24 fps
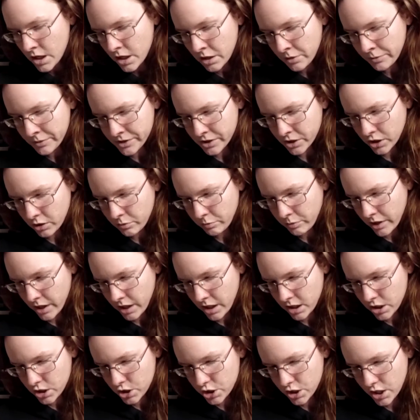here was a good
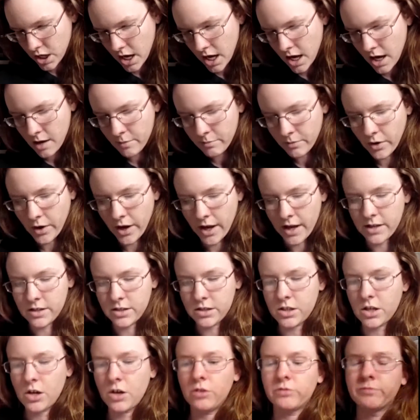page. Okay,
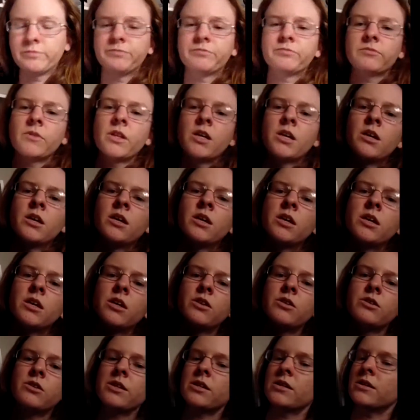so
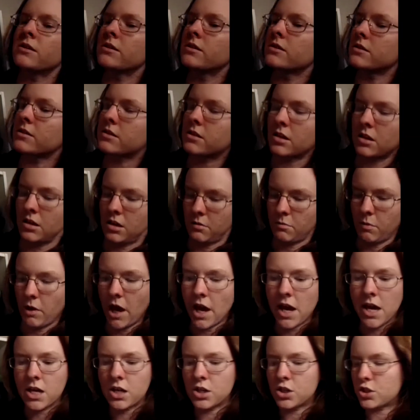here is
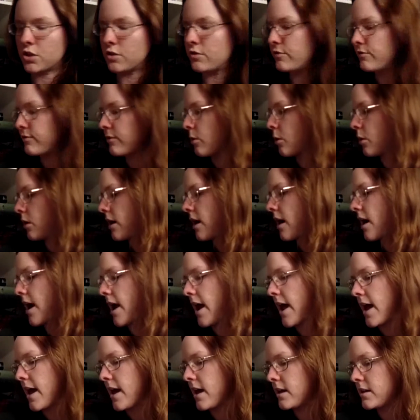page 4
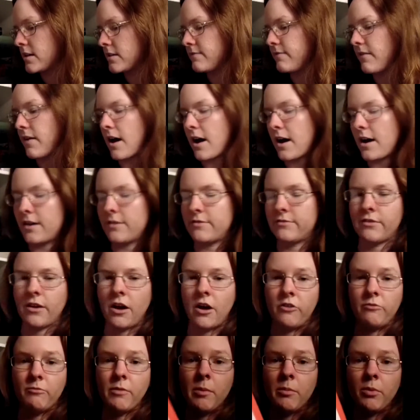and 5
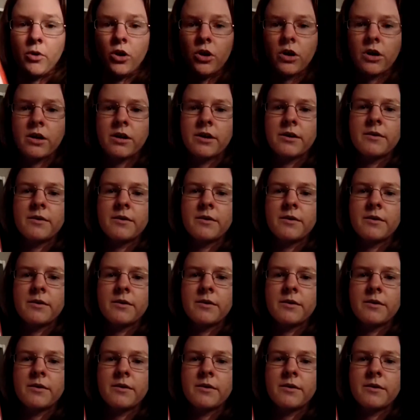of my book.